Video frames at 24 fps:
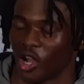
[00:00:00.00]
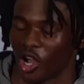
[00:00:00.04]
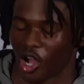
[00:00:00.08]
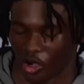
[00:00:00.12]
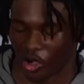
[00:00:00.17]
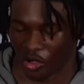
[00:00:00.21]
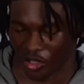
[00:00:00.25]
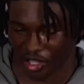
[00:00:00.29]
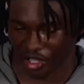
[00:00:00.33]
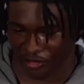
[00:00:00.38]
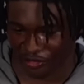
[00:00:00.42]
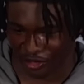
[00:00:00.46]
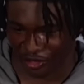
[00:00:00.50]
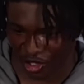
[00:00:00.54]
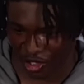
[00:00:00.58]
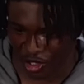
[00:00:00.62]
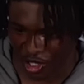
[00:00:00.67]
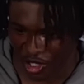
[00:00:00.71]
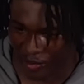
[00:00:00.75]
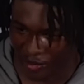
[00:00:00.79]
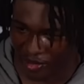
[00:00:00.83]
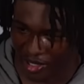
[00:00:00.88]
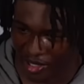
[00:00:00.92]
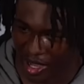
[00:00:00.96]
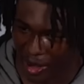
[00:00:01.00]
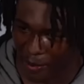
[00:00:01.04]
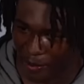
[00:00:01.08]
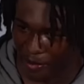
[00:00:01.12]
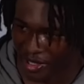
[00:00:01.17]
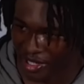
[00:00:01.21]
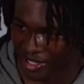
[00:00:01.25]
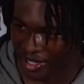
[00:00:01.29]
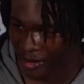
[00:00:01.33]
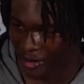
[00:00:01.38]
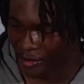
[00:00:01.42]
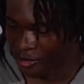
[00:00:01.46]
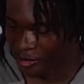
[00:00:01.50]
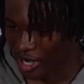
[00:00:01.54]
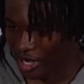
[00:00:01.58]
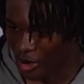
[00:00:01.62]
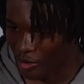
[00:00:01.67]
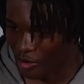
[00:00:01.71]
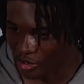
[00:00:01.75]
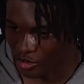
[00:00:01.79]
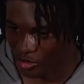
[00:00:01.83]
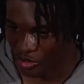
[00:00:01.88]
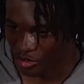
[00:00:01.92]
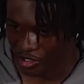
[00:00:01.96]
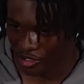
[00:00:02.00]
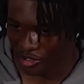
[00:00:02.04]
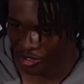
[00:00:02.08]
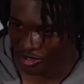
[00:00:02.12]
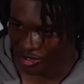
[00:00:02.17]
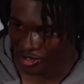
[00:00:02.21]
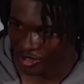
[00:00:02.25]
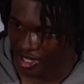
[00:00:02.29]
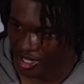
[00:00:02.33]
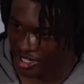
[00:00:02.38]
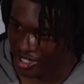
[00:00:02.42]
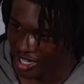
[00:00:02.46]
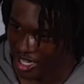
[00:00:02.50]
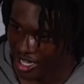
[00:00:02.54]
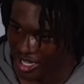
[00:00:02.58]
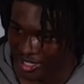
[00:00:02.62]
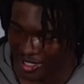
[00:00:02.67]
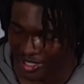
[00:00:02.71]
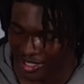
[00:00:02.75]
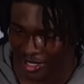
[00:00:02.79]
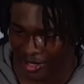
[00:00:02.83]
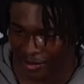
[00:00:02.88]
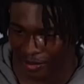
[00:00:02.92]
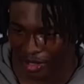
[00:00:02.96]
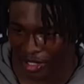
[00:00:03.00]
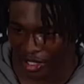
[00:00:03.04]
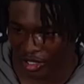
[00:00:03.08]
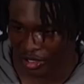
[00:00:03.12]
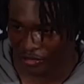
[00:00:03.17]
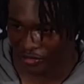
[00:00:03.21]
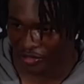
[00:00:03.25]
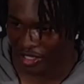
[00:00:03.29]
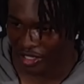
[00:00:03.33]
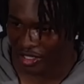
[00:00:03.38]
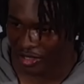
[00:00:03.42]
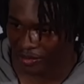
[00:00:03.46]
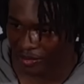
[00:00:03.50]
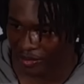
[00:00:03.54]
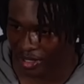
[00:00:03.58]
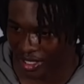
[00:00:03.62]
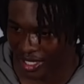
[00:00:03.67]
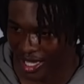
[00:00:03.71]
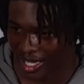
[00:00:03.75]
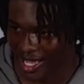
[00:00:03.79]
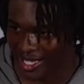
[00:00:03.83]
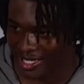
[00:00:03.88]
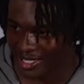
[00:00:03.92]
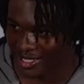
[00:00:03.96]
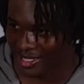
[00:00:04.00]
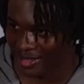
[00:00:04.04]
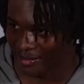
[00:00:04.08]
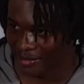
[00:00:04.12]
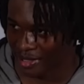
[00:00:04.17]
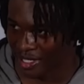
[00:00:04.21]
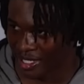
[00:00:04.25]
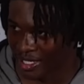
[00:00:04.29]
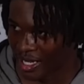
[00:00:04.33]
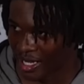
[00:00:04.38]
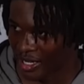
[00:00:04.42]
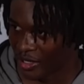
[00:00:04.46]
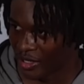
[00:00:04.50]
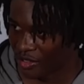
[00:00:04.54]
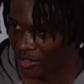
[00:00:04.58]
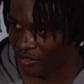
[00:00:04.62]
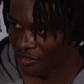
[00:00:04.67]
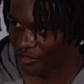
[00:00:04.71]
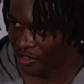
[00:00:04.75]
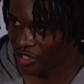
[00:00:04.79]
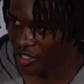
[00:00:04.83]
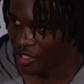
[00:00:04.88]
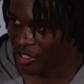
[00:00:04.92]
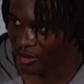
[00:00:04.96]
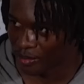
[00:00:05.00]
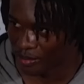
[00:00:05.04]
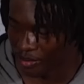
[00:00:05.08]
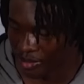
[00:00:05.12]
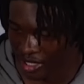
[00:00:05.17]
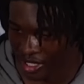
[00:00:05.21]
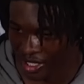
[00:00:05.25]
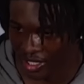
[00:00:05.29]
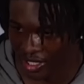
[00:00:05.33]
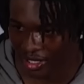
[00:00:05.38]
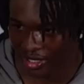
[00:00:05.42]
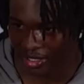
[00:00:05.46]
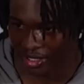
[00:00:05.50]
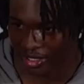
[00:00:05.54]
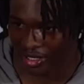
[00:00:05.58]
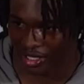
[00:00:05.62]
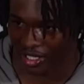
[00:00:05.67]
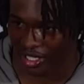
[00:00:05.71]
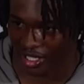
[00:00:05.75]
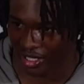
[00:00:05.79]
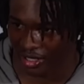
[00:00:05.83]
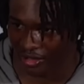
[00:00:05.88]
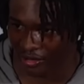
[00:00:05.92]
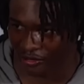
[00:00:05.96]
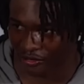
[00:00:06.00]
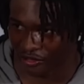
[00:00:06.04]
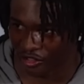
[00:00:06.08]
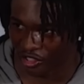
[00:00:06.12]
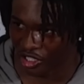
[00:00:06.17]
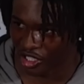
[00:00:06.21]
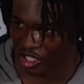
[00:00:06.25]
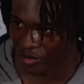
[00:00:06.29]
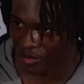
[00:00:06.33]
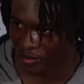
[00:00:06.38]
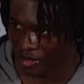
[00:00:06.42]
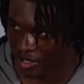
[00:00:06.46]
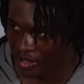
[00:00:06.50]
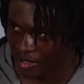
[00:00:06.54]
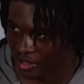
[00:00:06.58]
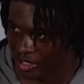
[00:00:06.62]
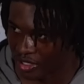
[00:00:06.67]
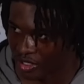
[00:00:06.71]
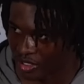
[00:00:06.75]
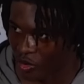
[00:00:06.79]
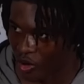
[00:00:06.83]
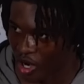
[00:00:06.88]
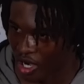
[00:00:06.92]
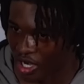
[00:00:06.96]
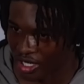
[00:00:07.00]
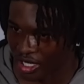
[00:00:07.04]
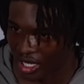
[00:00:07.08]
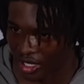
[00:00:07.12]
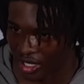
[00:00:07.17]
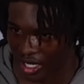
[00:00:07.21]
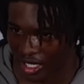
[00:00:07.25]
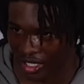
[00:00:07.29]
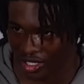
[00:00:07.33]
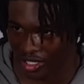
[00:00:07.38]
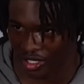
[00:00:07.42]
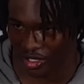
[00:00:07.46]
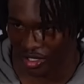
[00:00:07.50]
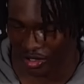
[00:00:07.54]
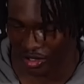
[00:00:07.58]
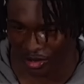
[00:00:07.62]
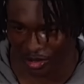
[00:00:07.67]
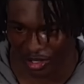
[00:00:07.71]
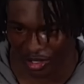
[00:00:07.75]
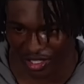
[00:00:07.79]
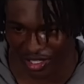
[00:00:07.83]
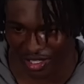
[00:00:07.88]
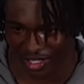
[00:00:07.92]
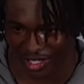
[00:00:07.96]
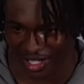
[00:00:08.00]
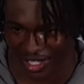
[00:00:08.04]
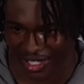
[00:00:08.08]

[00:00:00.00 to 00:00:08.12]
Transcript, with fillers: Oh yeah, for sure. I mean, I've been I'm a, I was a recruit, so I can't see been no visit, but actually being out here on the field and playing and getting the full experience of walking out that tunnel was